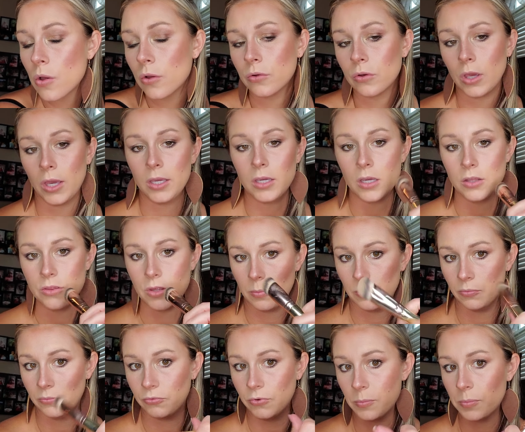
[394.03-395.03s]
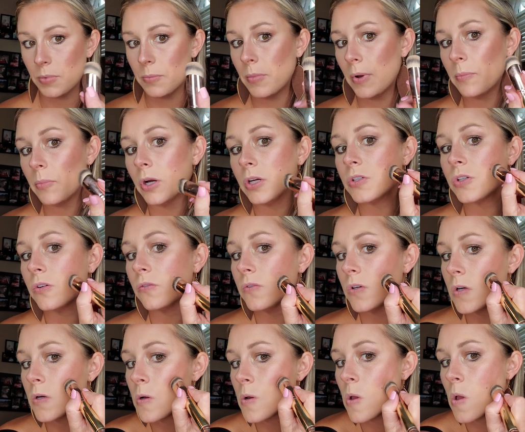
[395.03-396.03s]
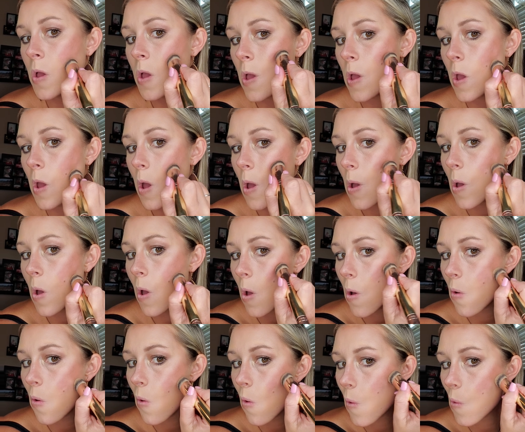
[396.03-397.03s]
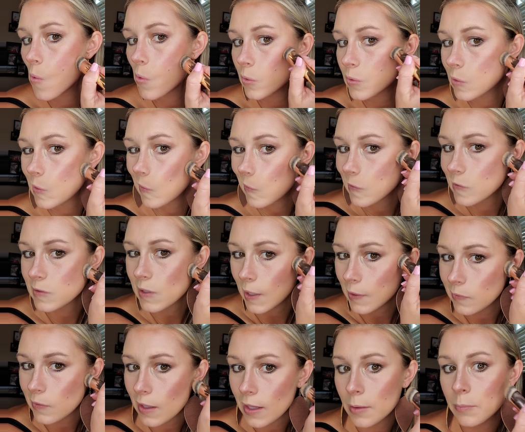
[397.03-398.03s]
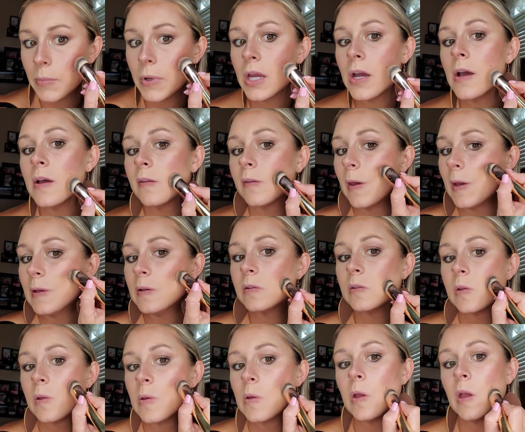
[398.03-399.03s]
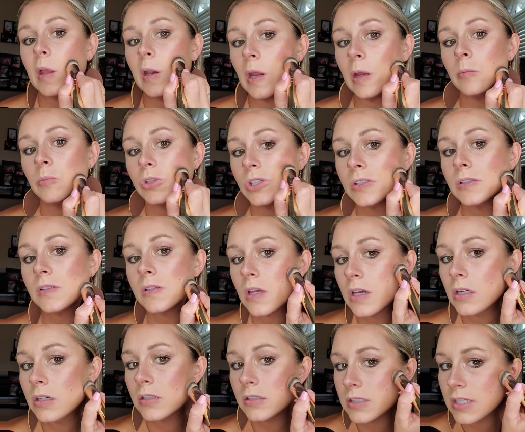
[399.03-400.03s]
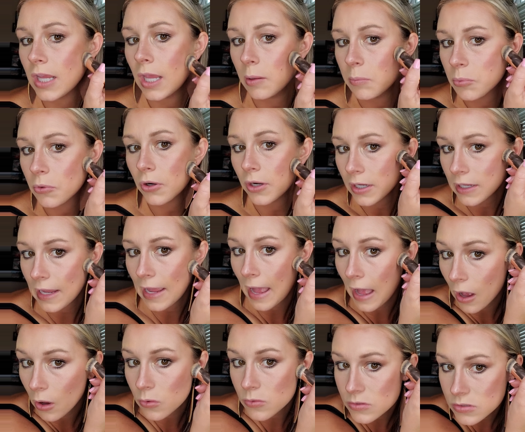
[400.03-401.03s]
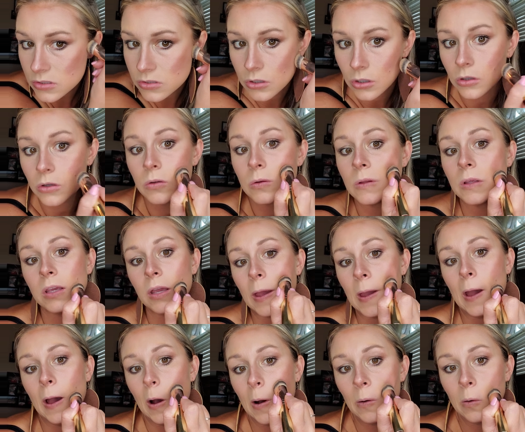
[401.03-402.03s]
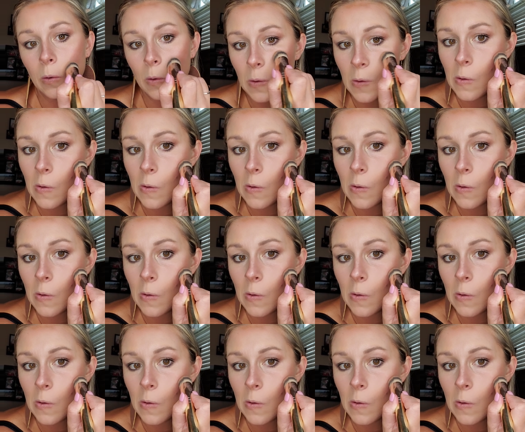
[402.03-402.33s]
Okay, and then I'm flipping my brush over to the side that have my highlights. And I'm just kind of tapering out, circling out